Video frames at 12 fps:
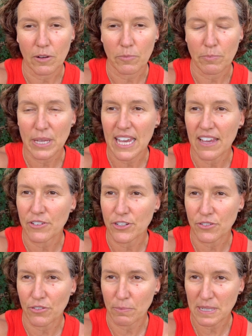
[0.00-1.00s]

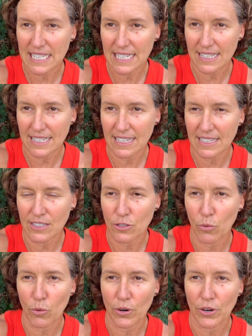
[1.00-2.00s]
behaviors from a distance,
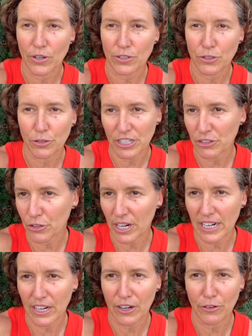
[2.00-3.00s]
or trick
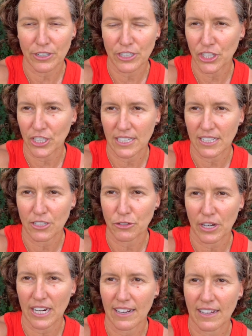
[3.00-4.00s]
training or agility
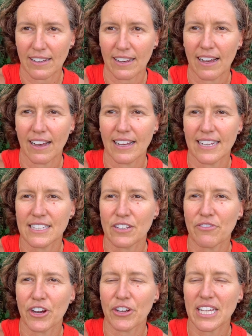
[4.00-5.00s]
training. It's a
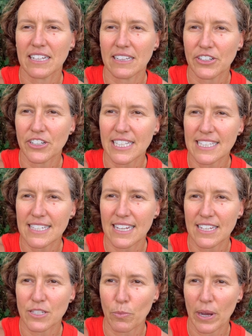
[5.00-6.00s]
very clear,
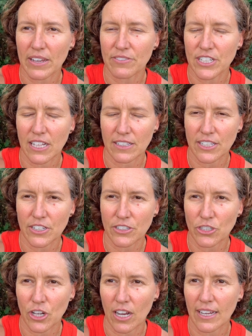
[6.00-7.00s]
concise way of telling your
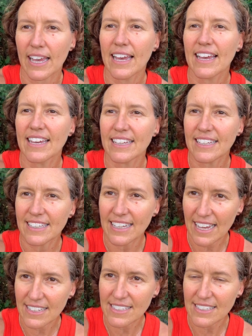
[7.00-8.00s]
dog,
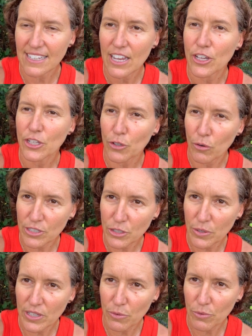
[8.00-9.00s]
yes, you're
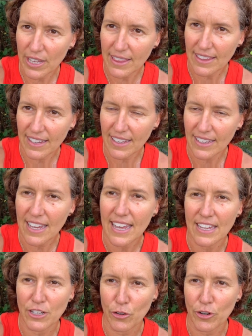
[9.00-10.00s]
doing the right thing
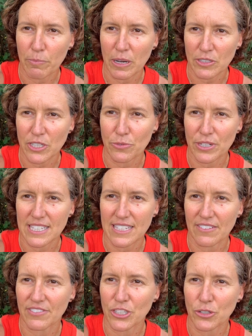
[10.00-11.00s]
and you're about to
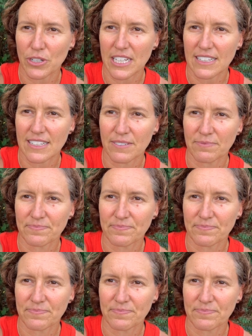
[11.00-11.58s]
receive a treat.